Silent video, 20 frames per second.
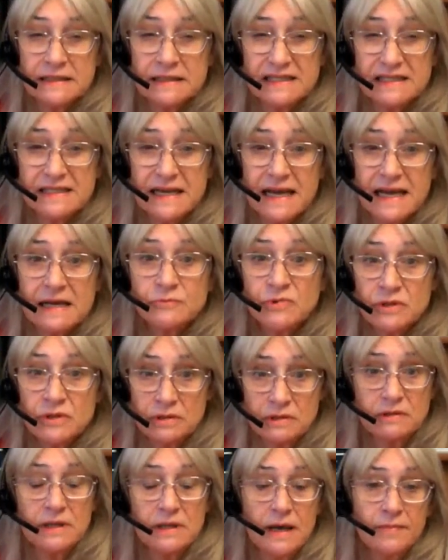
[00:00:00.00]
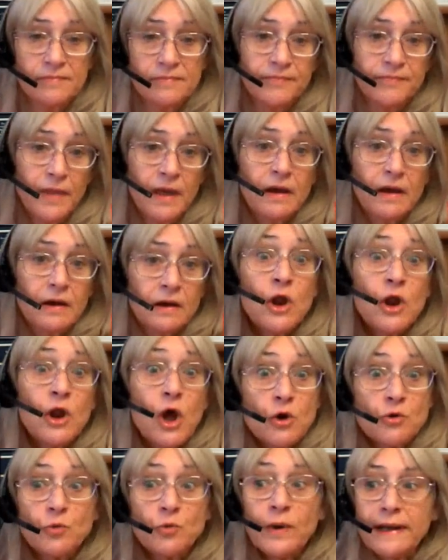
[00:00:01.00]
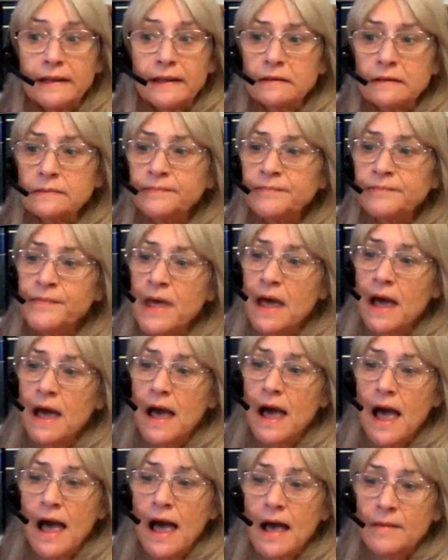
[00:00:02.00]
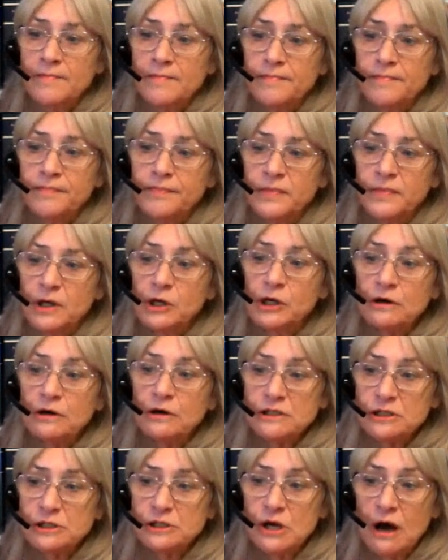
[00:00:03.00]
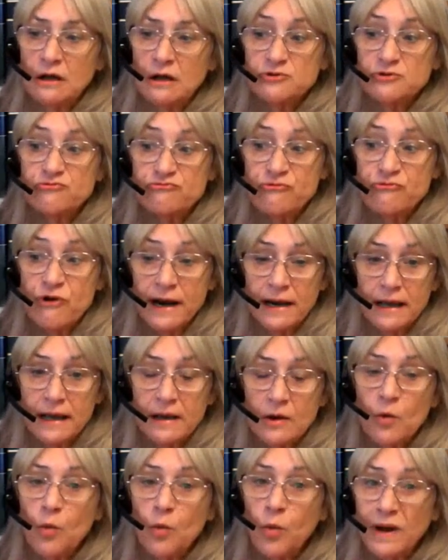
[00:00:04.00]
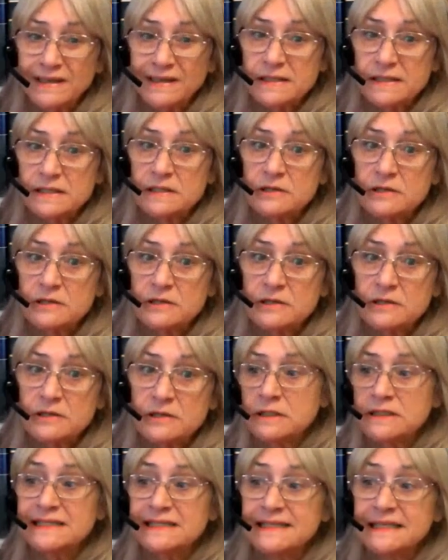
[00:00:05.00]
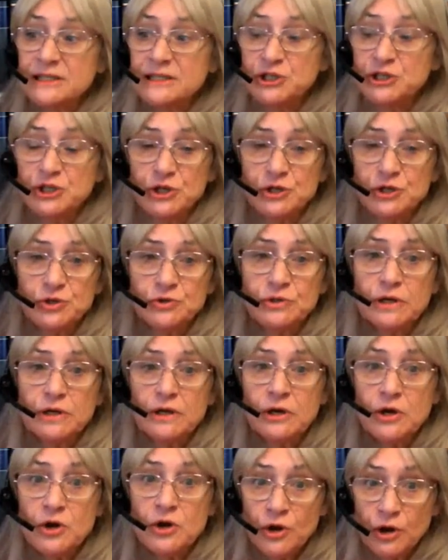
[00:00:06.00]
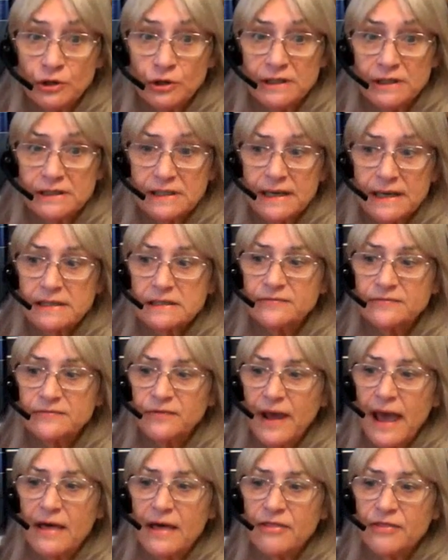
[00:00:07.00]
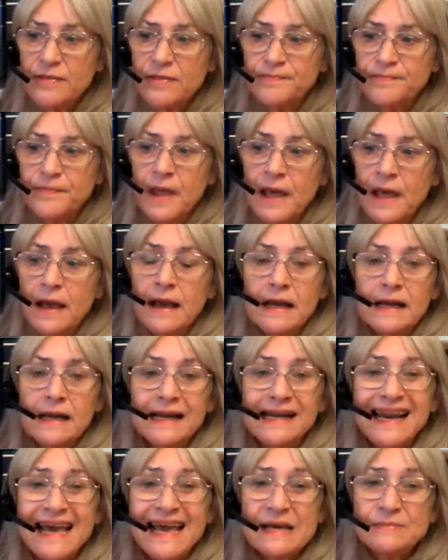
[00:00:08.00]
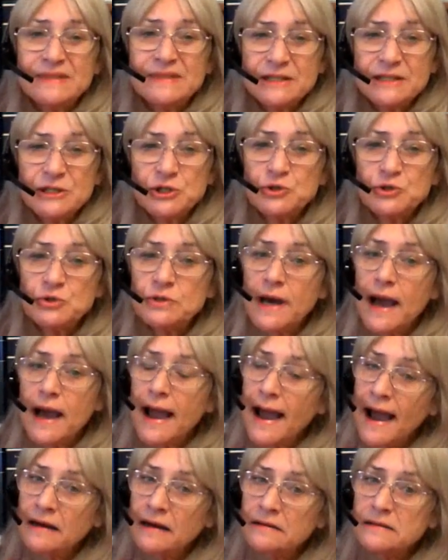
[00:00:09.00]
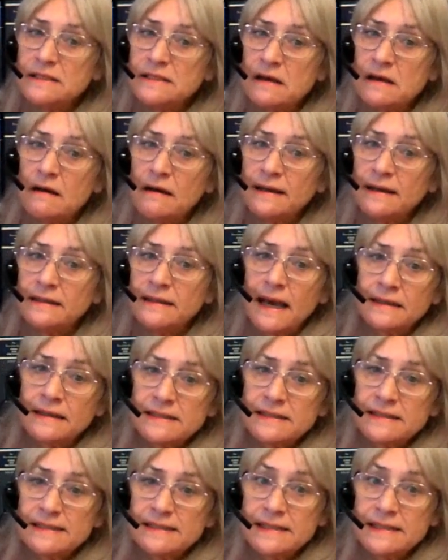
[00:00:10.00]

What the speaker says: estate with no will. The clock starts running once the grant is issued, not the date of death. Claims issued outside that